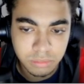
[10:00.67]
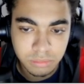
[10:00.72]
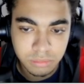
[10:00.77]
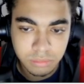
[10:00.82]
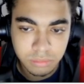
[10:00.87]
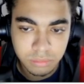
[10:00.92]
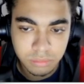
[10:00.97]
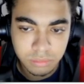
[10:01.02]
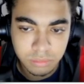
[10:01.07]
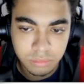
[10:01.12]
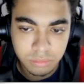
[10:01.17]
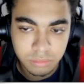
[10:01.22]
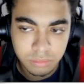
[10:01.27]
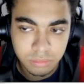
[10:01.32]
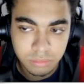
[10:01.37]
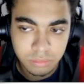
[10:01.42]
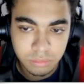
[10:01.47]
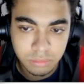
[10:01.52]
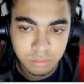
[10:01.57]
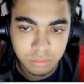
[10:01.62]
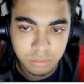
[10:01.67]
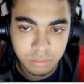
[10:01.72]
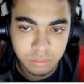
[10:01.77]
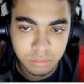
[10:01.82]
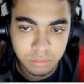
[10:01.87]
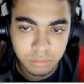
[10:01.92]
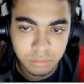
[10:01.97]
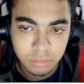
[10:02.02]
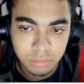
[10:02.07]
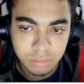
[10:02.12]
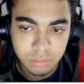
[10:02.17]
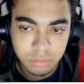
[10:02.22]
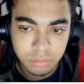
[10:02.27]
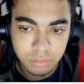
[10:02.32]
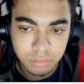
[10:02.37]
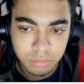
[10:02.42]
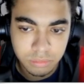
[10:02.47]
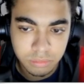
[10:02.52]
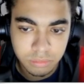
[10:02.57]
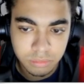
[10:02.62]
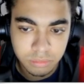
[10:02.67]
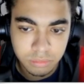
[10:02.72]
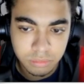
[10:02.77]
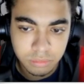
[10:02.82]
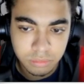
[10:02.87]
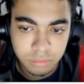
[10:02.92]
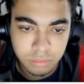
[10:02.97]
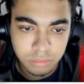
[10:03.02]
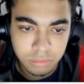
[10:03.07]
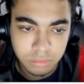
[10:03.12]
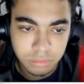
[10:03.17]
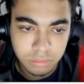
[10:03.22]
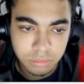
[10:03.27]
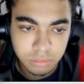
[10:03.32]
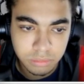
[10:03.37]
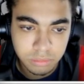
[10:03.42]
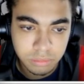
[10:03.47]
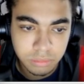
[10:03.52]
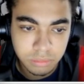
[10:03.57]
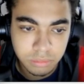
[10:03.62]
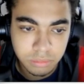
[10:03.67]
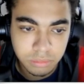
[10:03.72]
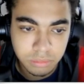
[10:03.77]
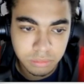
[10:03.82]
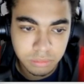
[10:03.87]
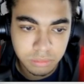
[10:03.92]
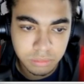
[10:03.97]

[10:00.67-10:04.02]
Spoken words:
No words are spoken by the person on screen.